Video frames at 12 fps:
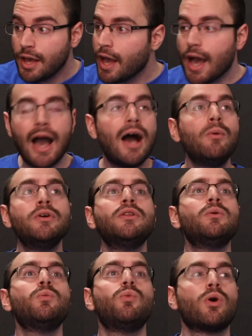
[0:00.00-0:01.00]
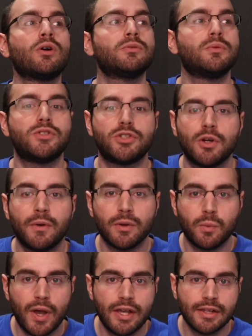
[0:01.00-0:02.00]
how in the world would
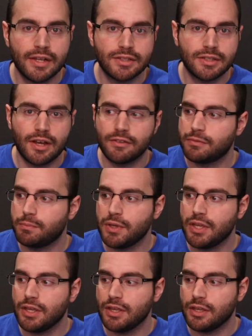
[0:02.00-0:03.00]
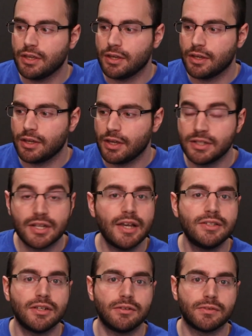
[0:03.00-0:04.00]
showing way less stuff be
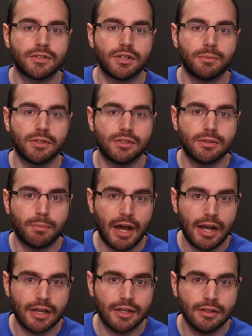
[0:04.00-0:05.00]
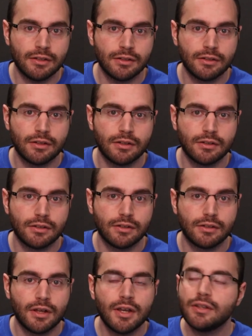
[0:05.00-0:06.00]
enticing for someone to buy it?
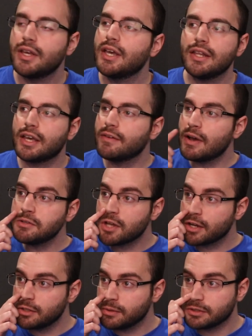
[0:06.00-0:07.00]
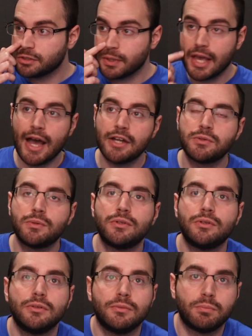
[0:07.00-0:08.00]
Like if I was talking to a
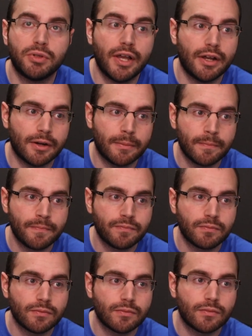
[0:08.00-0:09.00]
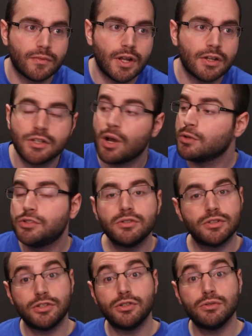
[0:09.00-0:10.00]
casual player and I was like, "Oh,
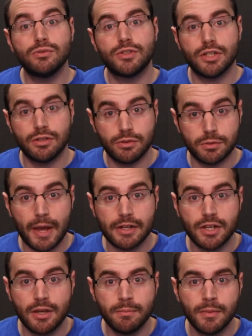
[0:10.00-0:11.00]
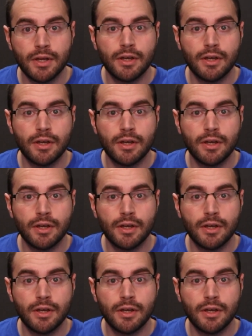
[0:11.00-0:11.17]
did you see the new Smash game?"